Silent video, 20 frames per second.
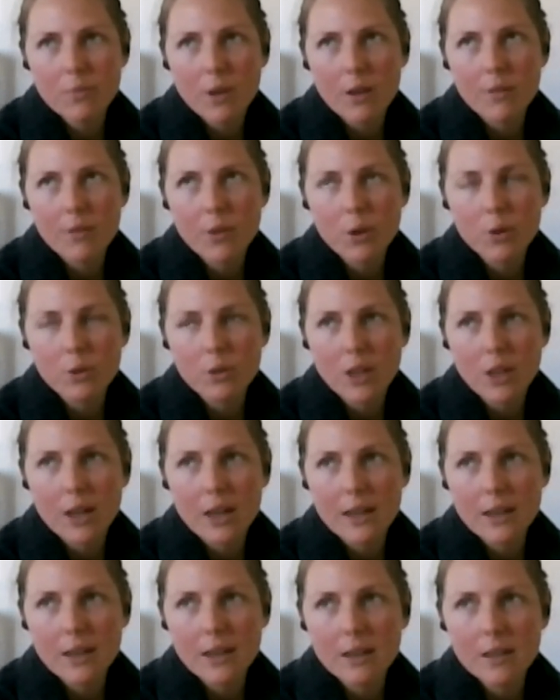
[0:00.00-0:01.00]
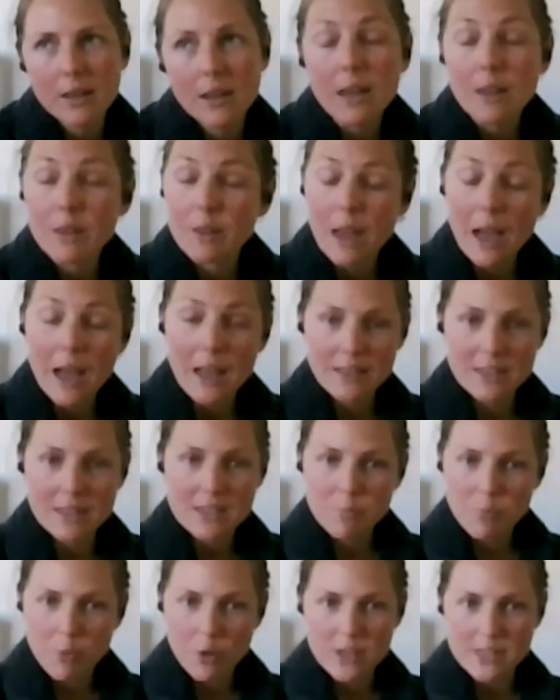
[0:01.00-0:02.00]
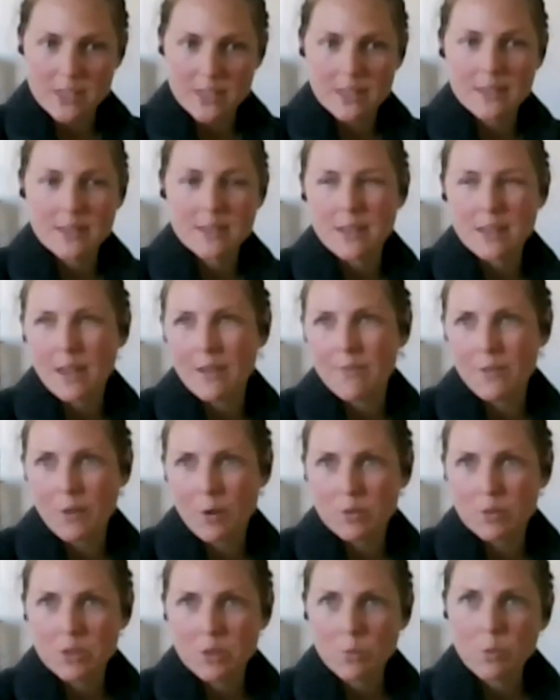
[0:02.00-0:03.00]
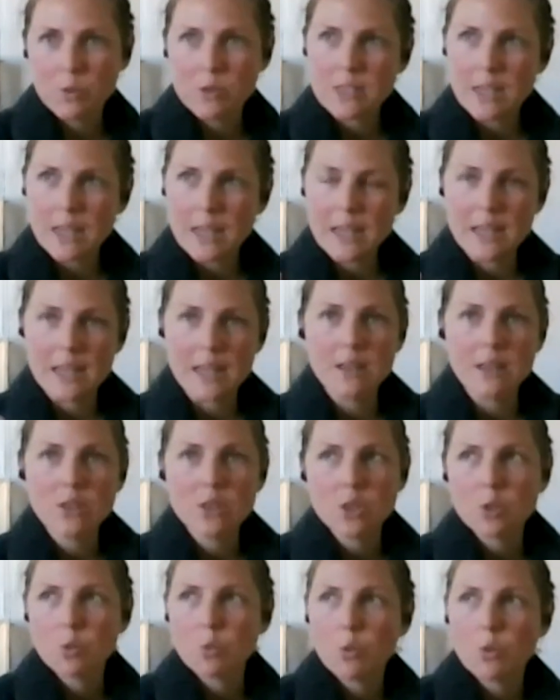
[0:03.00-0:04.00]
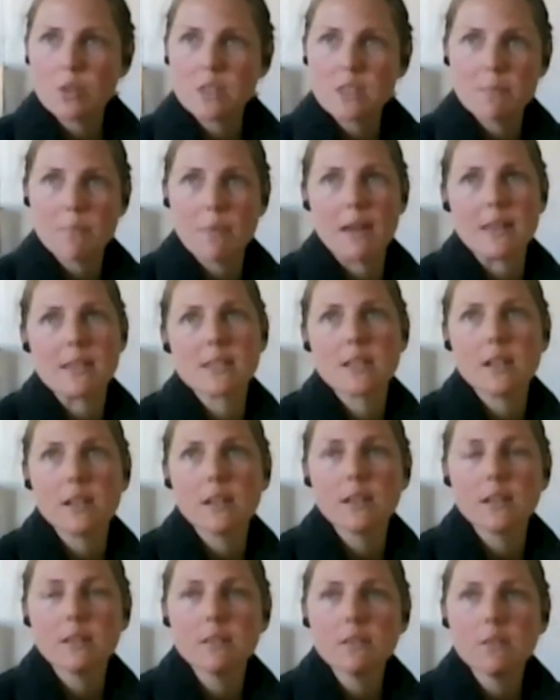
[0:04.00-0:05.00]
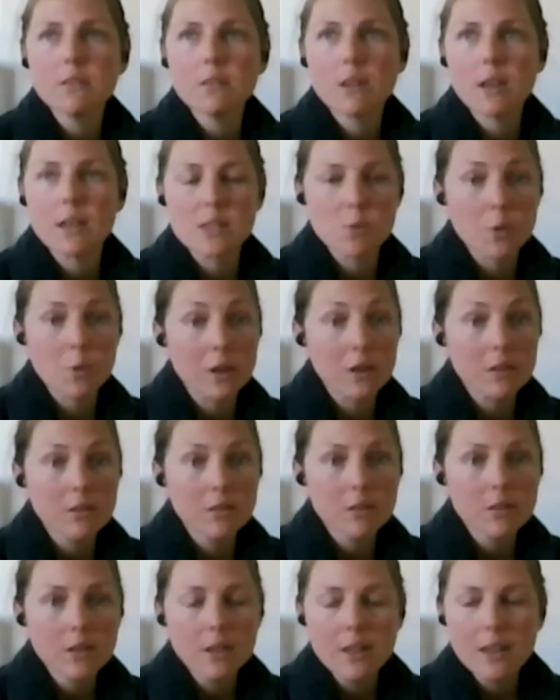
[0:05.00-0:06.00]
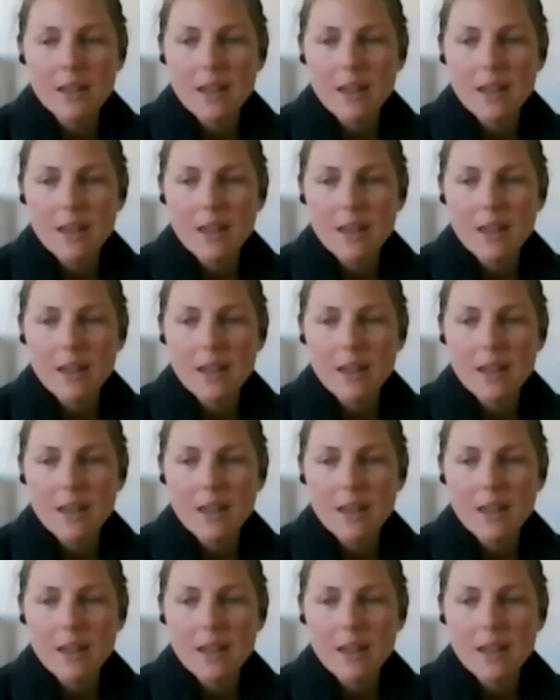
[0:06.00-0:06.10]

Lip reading: I felt like it had this presence. I felt it was a hint towards the masculine as well.